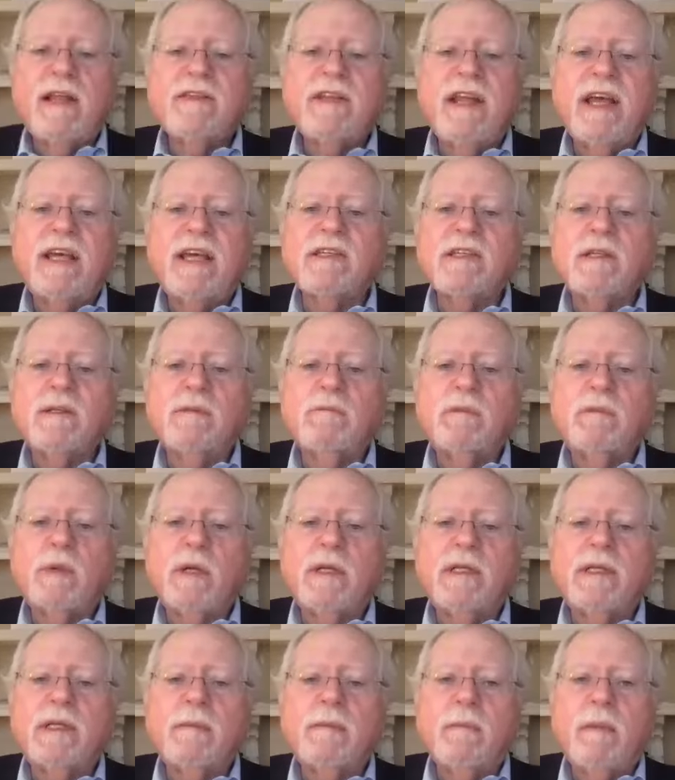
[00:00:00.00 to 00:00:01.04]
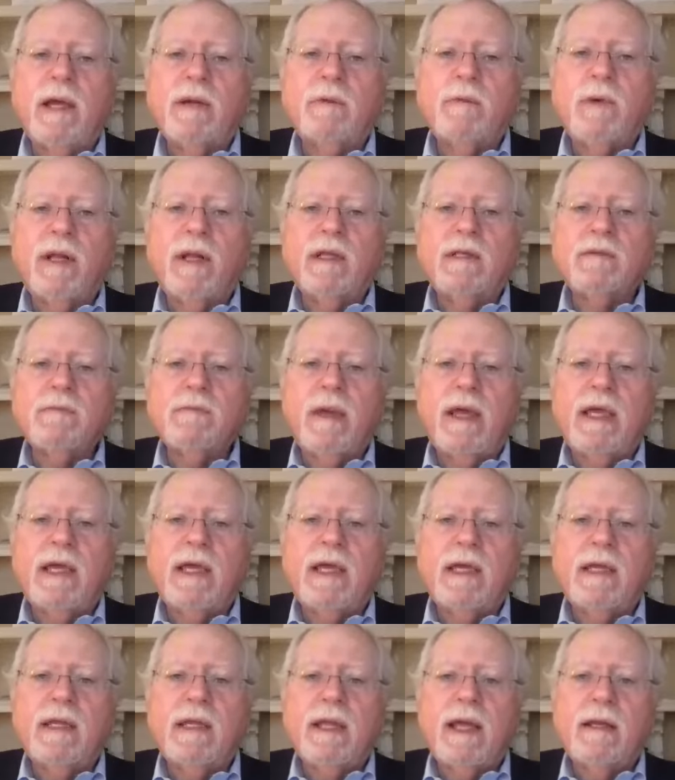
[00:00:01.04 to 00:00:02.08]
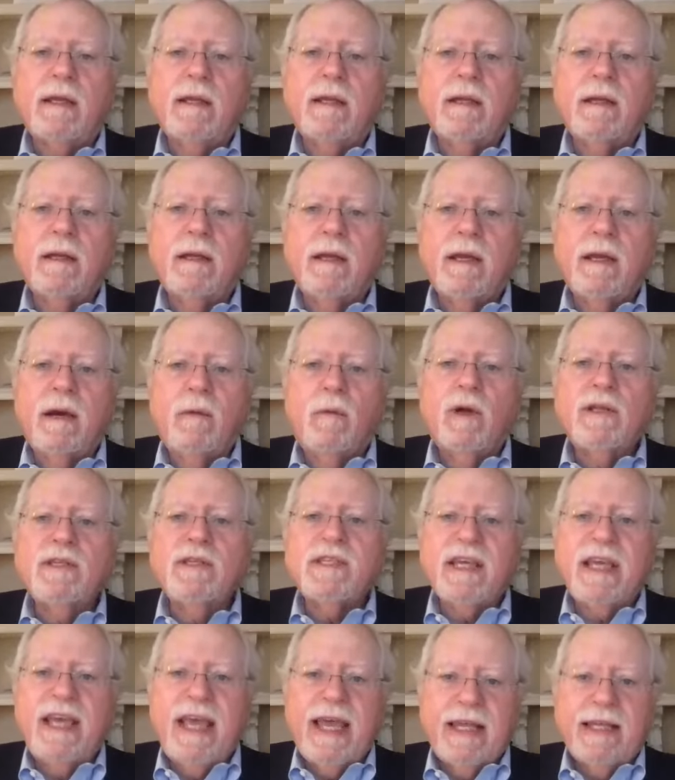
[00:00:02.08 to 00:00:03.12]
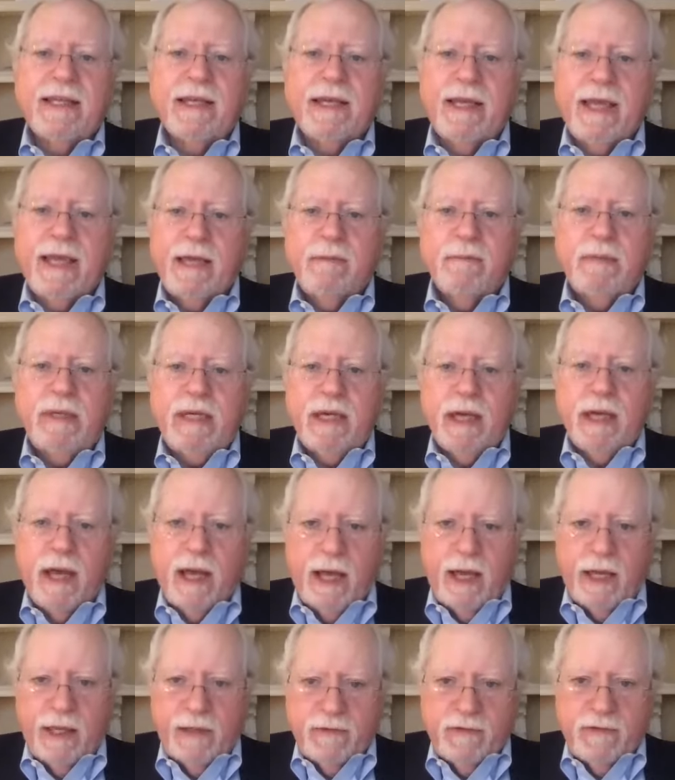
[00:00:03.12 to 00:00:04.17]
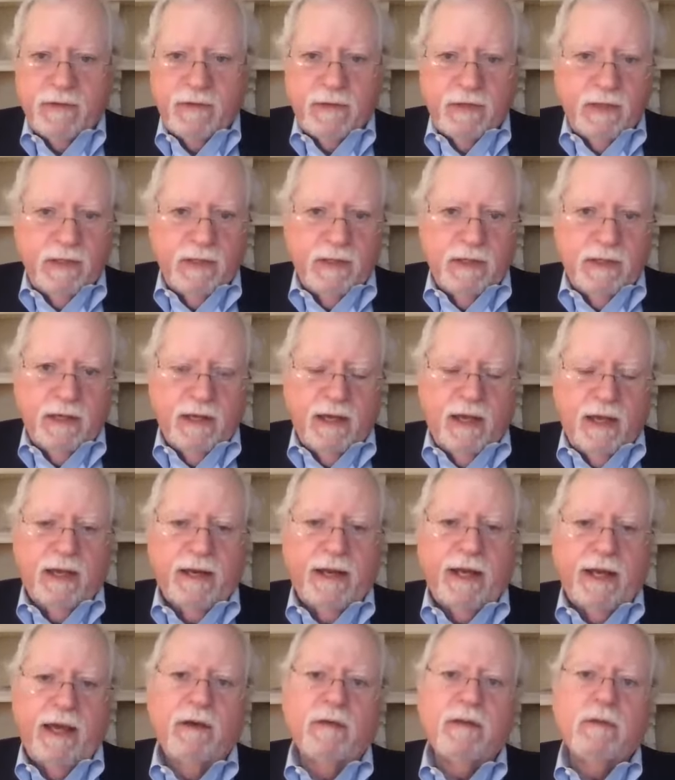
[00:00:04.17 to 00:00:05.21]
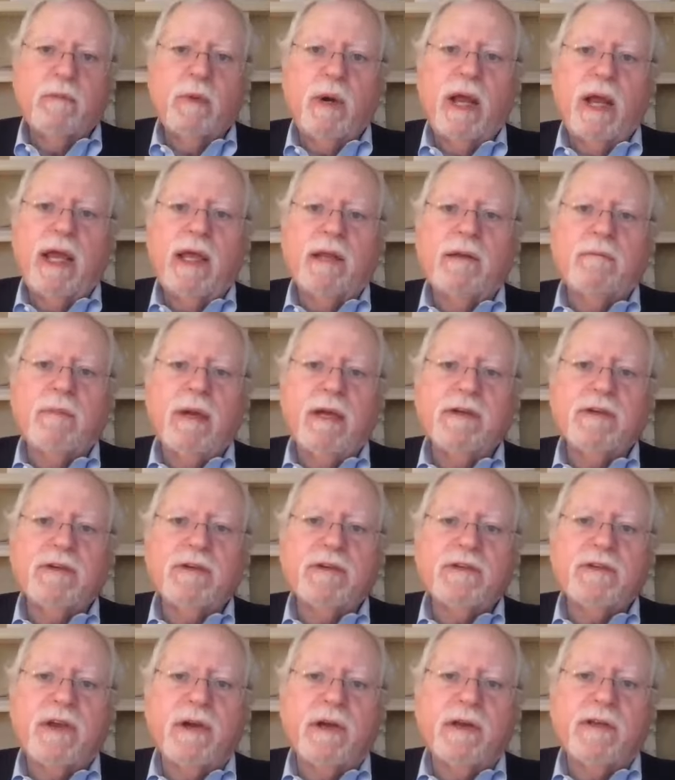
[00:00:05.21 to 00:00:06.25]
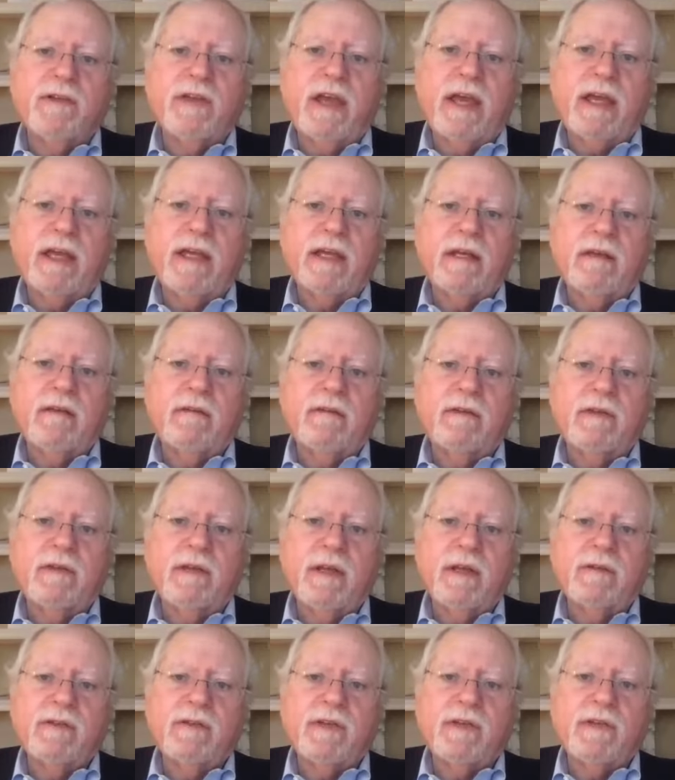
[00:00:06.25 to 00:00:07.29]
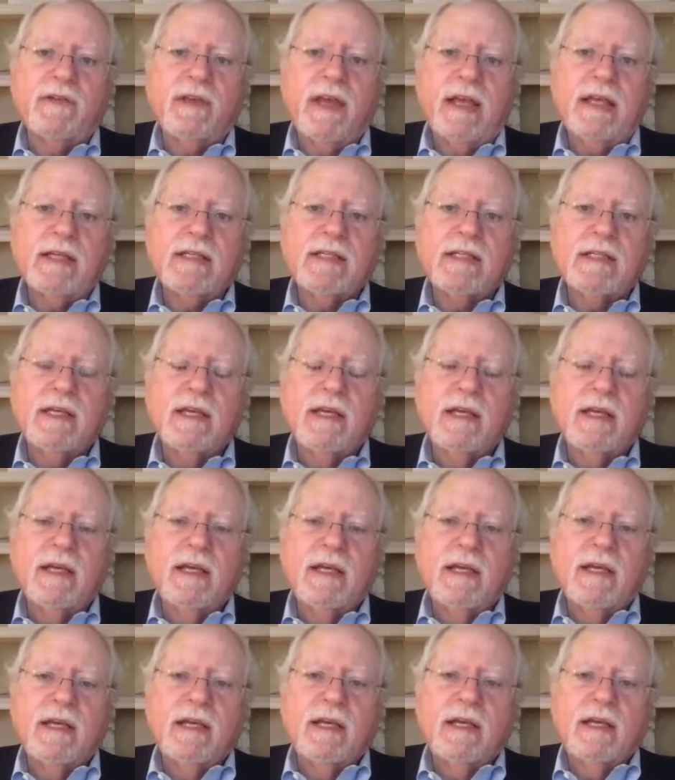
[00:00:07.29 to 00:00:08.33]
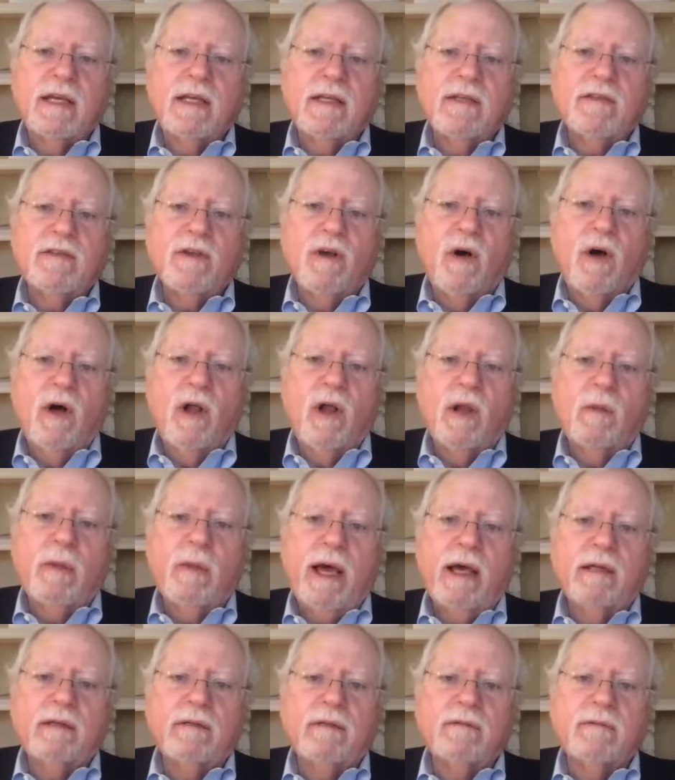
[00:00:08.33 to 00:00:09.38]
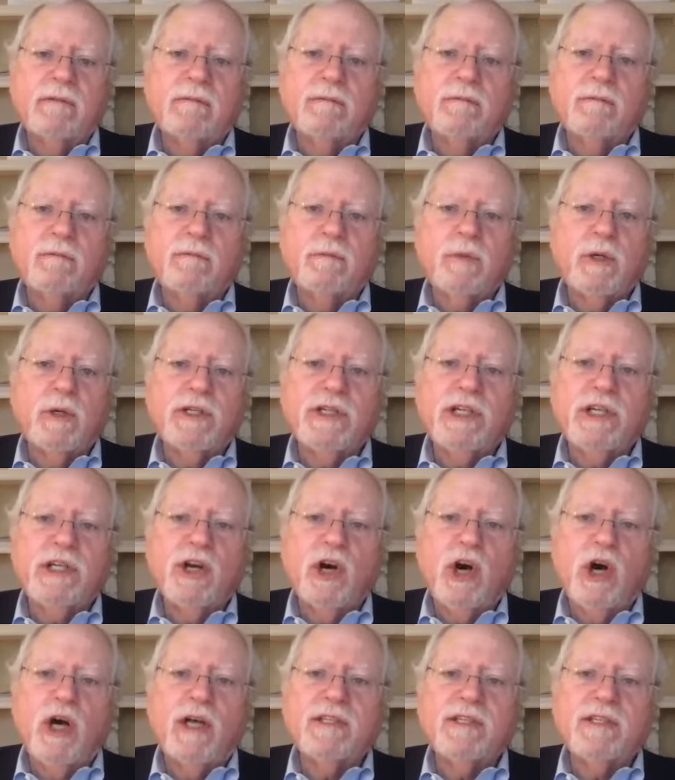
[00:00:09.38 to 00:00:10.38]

excellent point that Manuel is making in that, once again, the KPIs on how the brand measures their executives and their success is all about pushing costs